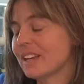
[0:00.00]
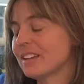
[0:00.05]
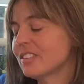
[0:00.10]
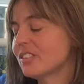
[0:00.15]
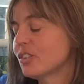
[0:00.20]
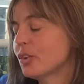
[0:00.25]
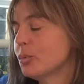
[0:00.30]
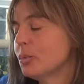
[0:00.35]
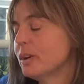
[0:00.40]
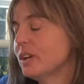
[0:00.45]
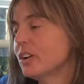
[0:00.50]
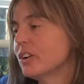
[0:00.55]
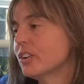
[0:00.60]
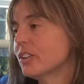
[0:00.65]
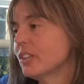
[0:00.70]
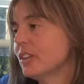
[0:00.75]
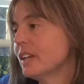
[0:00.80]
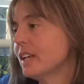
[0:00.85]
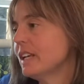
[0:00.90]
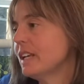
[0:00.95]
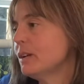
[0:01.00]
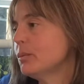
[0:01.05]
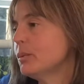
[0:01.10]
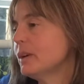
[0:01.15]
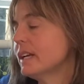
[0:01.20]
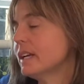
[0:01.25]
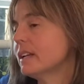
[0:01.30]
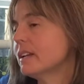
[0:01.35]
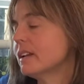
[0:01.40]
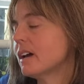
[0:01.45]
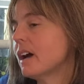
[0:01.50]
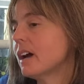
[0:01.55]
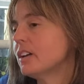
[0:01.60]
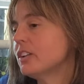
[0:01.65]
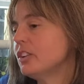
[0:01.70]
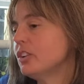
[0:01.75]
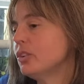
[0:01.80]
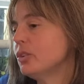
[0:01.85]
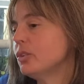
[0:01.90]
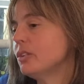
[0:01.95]
So we are thinking we
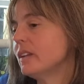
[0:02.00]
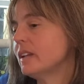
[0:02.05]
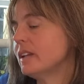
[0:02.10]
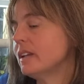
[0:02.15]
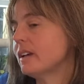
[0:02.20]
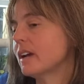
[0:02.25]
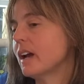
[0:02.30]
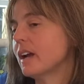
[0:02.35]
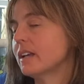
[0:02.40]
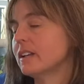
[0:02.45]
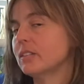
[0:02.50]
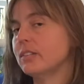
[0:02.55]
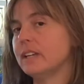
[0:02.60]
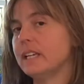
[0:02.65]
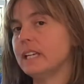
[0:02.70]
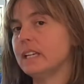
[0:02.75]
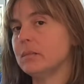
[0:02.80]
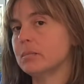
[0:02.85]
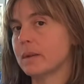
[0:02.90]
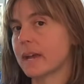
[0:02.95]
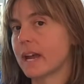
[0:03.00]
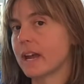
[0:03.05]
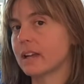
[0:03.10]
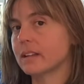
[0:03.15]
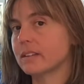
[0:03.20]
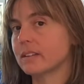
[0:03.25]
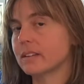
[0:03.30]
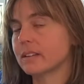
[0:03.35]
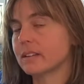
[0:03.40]
cannot use any kind of heat mat